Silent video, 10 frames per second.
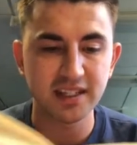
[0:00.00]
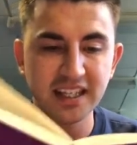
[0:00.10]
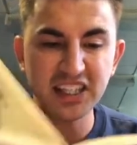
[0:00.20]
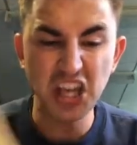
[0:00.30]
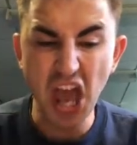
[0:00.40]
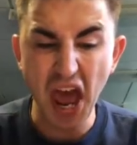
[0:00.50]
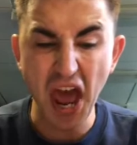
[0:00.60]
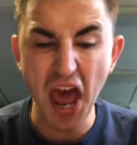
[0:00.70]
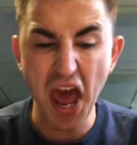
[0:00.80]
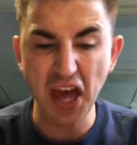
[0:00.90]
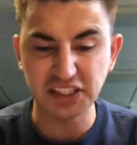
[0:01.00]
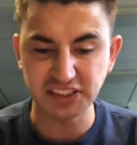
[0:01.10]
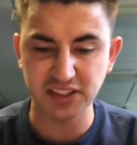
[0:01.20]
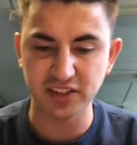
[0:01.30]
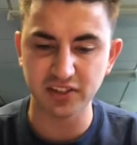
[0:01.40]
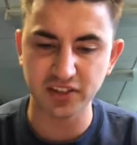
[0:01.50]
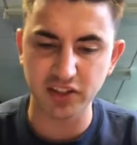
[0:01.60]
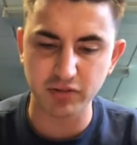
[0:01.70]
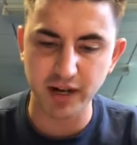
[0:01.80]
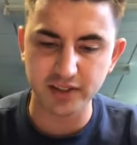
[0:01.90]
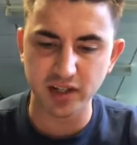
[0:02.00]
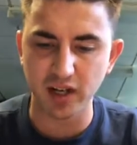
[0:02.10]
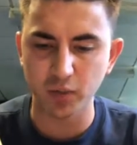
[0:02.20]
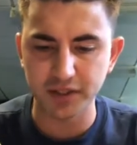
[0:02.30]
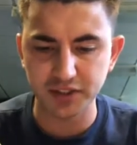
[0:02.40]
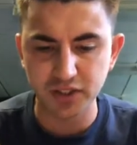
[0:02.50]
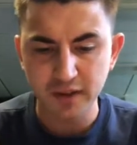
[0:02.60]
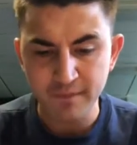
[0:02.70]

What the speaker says: Yes, thundered the Grand High Witch.